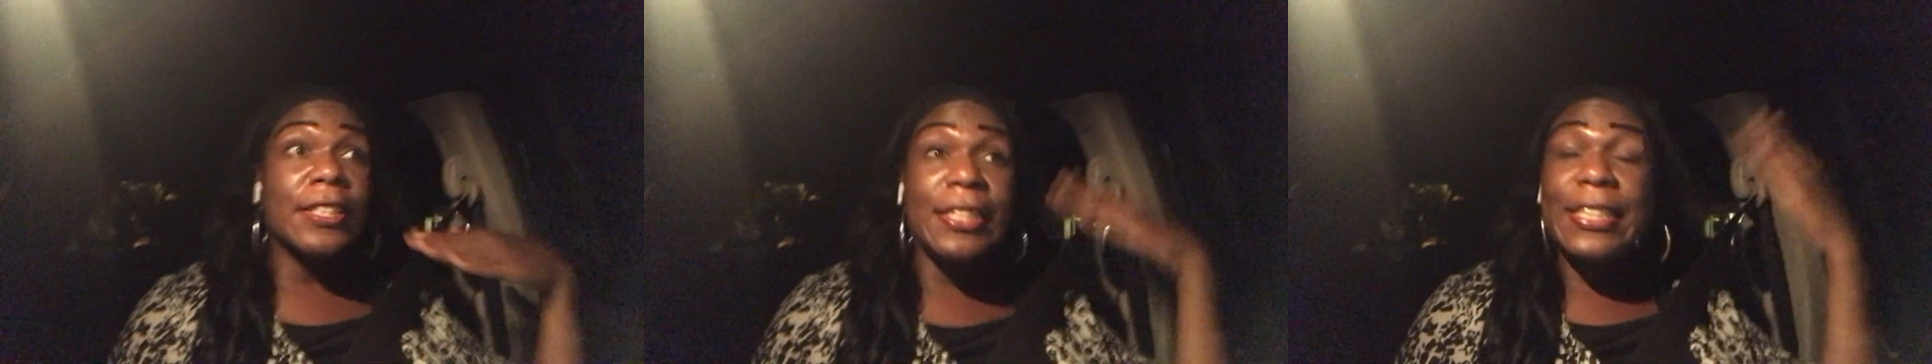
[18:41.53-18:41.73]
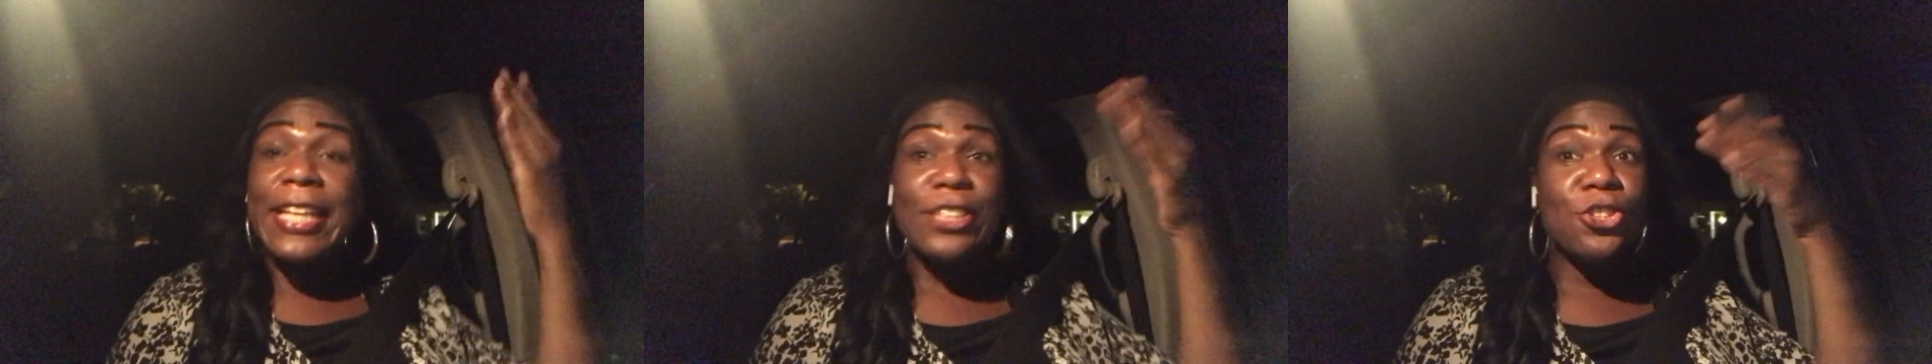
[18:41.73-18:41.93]

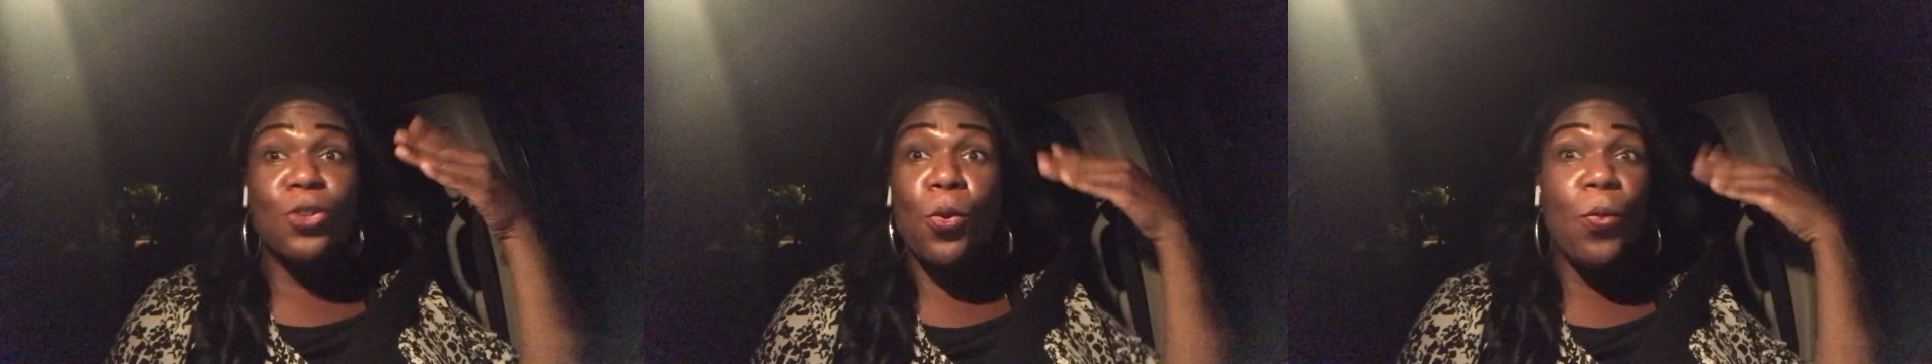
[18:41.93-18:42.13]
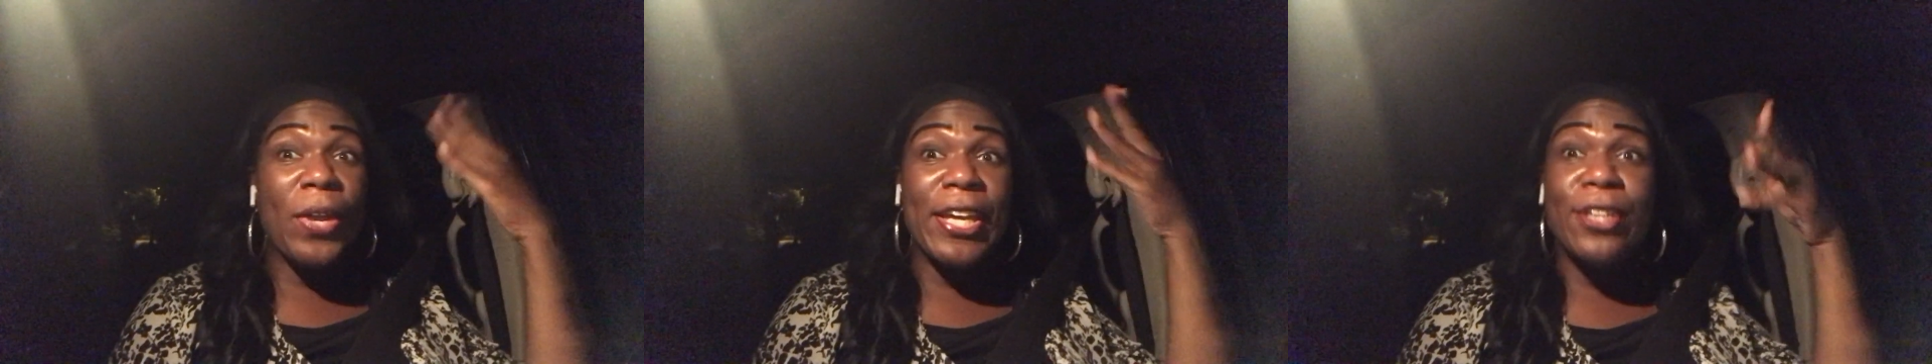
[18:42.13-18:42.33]
Let your
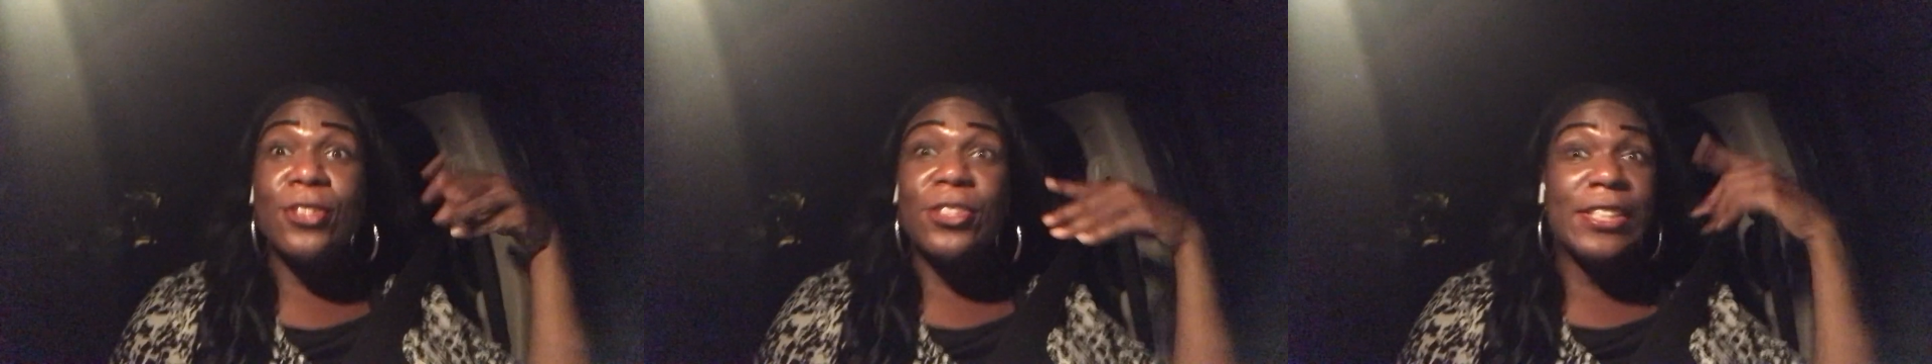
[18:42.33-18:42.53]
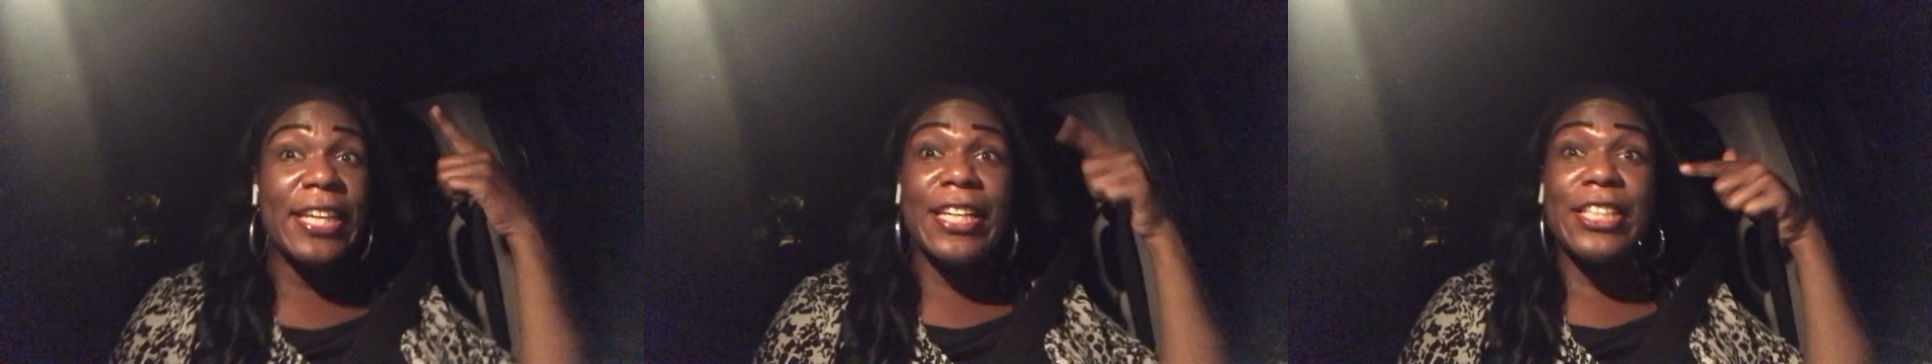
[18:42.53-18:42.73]
wheels
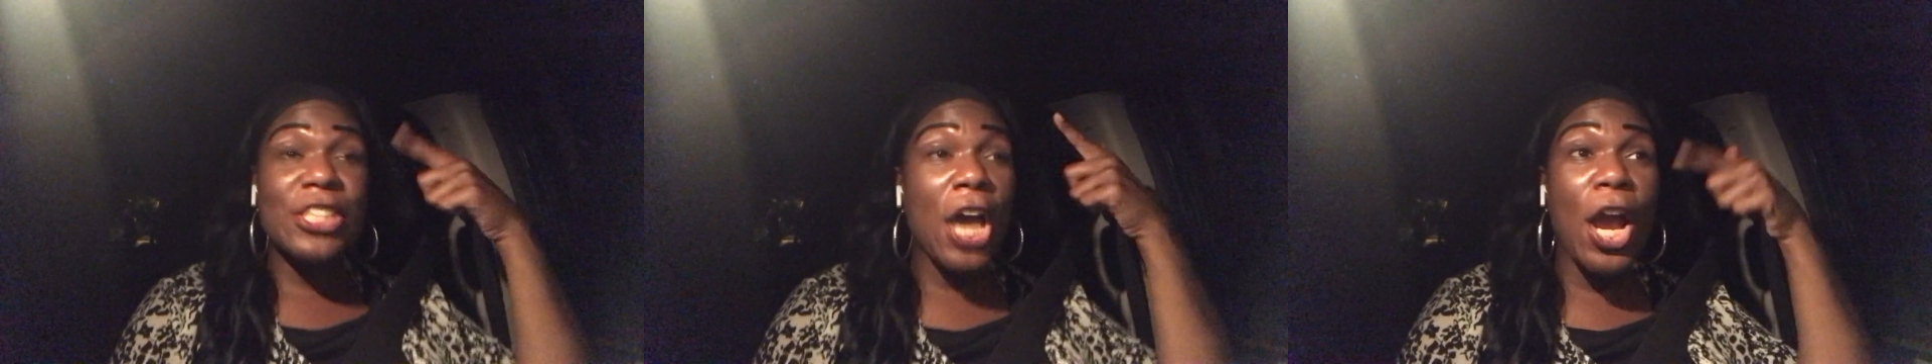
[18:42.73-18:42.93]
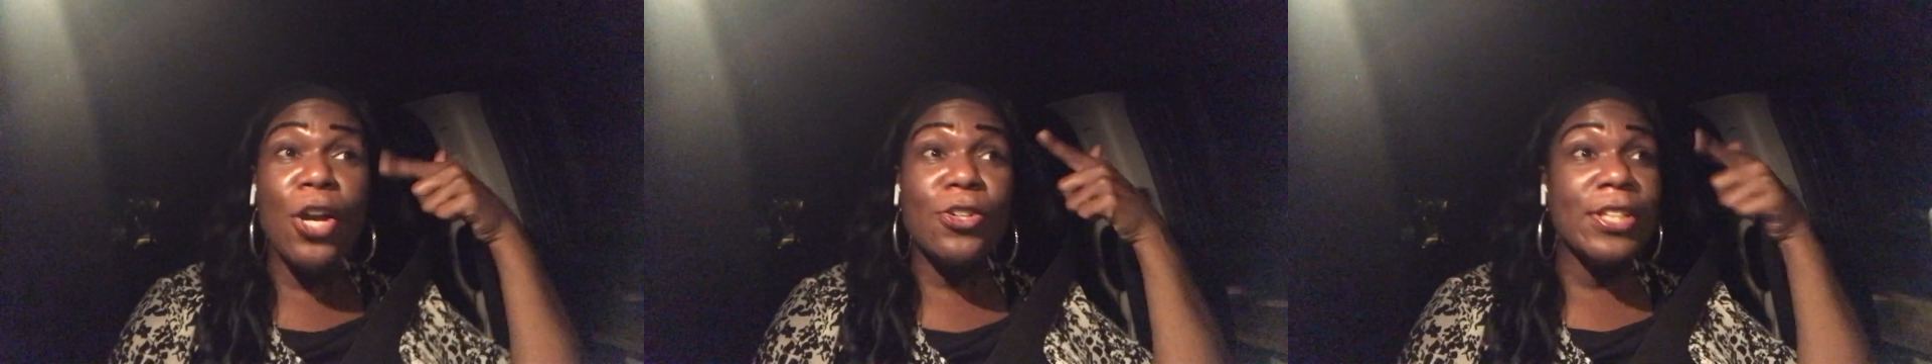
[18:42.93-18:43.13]
get a
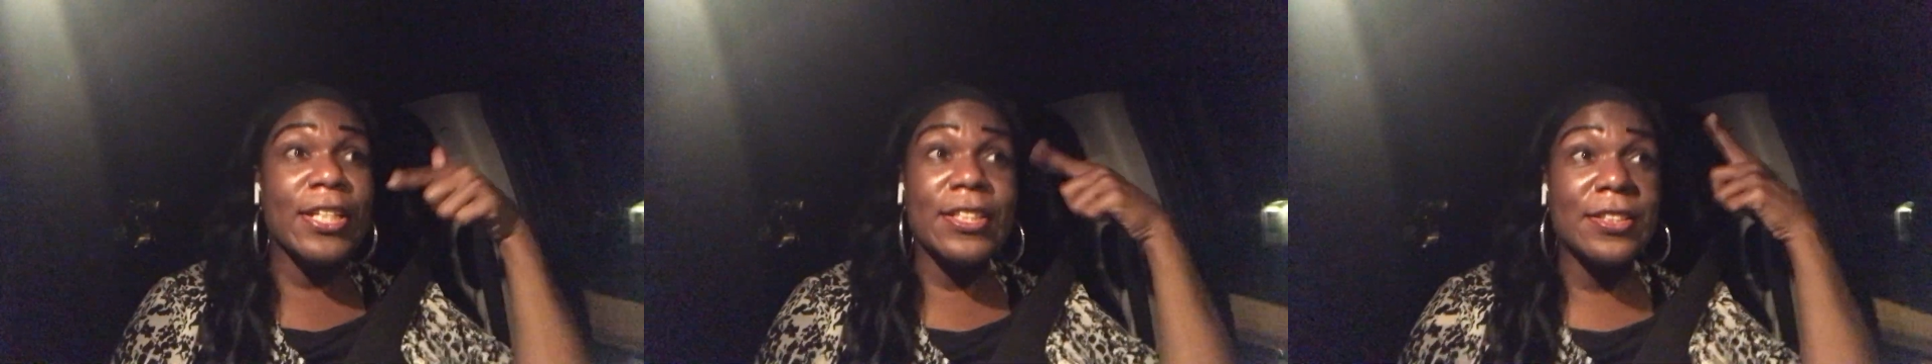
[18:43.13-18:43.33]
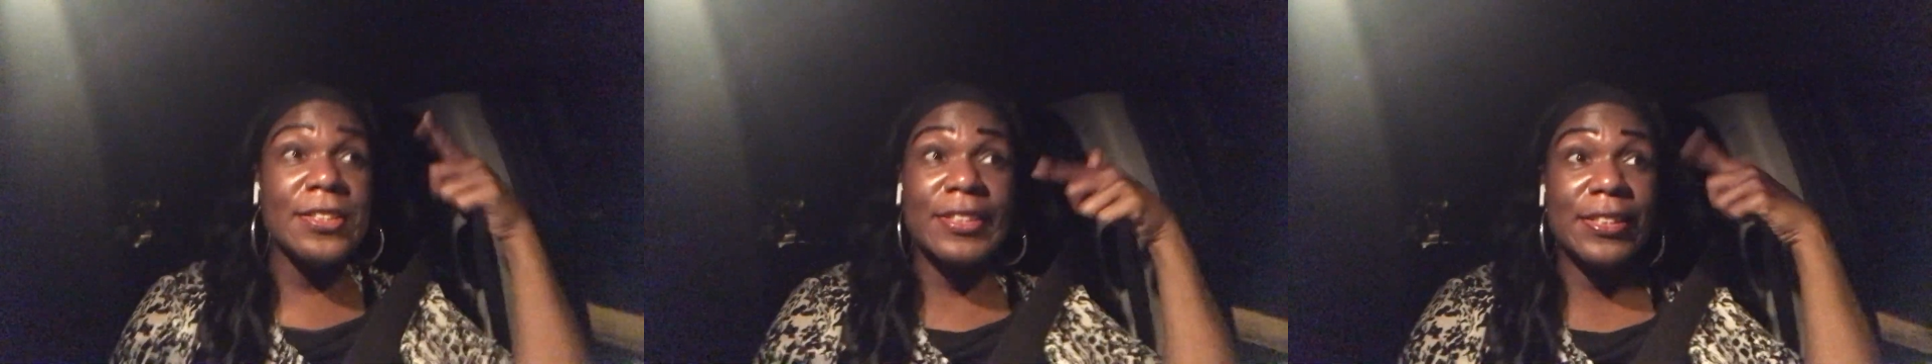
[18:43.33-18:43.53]

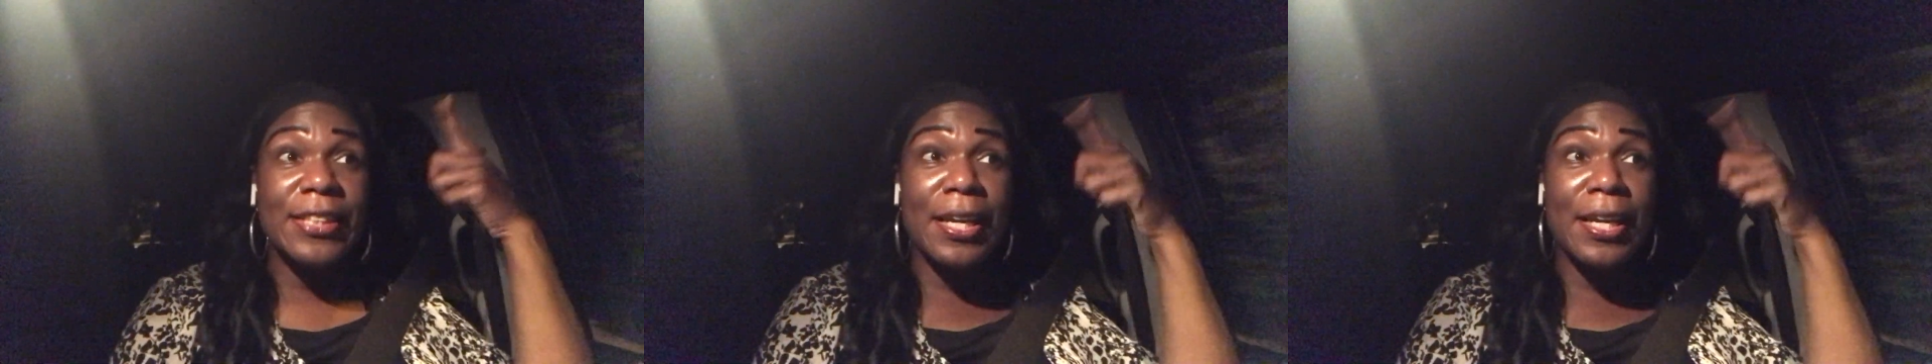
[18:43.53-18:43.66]
turning.